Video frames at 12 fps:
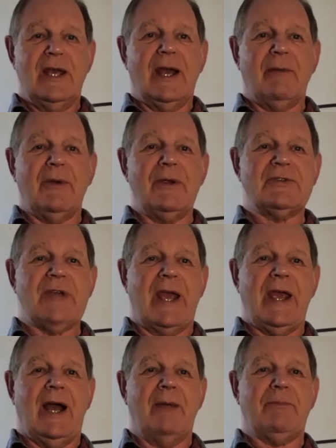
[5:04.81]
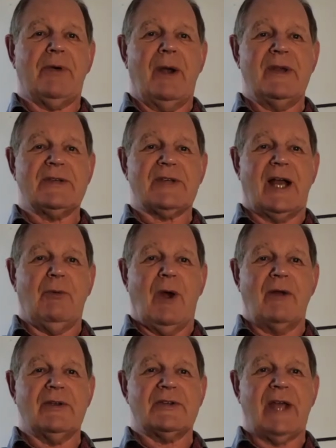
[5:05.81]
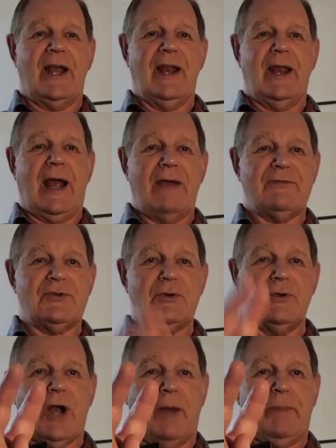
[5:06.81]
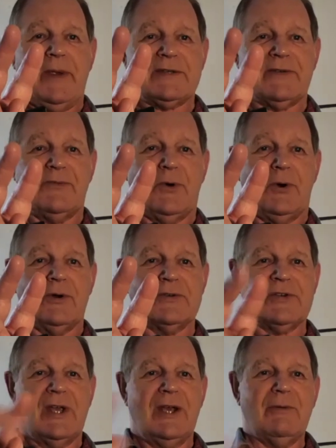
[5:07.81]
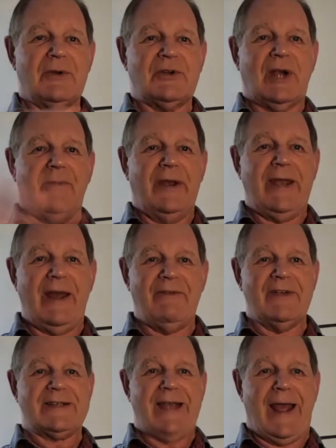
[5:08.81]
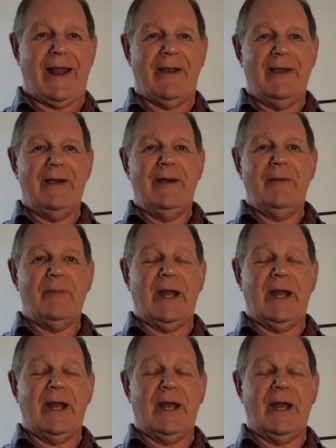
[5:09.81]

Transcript: And will you say, I promise I won't sell, I have two copies of Warhorse, which I will never sell, but I